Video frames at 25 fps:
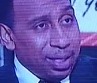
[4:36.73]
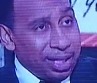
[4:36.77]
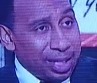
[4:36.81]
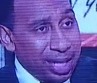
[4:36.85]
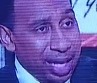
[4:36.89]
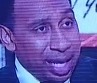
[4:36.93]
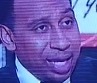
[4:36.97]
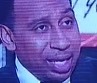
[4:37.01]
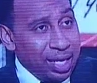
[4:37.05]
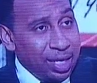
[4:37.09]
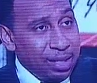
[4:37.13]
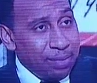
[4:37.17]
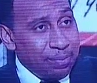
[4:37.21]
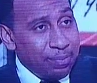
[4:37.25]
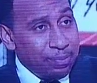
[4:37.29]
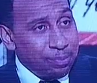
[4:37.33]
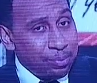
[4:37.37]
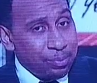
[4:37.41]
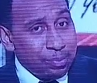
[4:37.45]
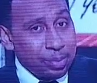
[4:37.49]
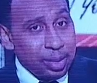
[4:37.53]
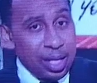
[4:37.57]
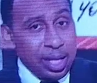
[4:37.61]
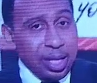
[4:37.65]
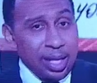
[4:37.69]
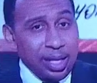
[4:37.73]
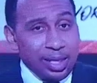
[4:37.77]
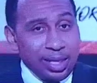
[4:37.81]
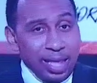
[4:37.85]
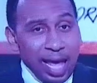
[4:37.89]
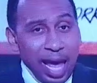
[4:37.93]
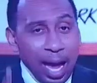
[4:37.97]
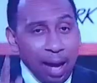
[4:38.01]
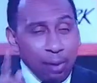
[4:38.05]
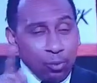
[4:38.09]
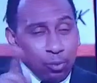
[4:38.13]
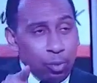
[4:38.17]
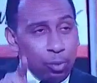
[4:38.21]
again,
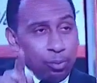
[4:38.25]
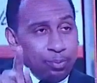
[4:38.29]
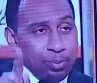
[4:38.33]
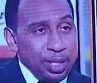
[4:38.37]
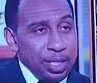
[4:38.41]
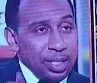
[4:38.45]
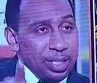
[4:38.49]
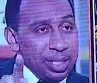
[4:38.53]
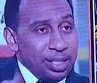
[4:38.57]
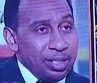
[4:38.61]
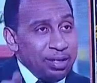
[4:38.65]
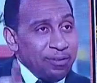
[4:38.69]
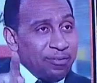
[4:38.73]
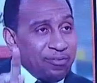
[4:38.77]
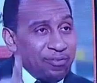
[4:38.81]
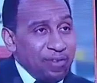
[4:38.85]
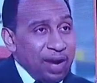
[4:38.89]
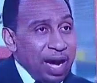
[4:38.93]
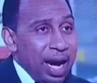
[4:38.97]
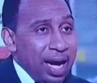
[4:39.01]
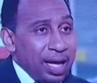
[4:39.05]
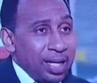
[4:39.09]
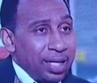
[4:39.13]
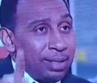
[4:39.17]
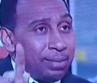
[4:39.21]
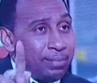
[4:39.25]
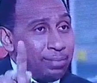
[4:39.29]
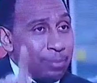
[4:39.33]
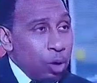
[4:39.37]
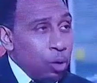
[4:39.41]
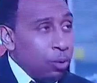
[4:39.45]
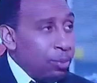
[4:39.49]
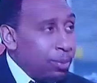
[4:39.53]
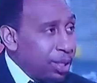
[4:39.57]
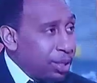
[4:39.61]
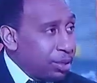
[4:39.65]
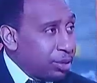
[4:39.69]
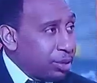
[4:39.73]
that will be the defining
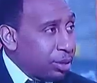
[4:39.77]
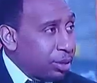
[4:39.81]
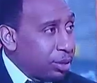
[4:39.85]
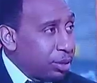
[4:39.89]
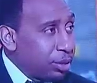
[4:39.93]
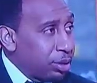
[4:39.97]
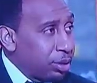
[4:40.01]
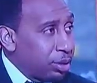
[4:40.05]
moment.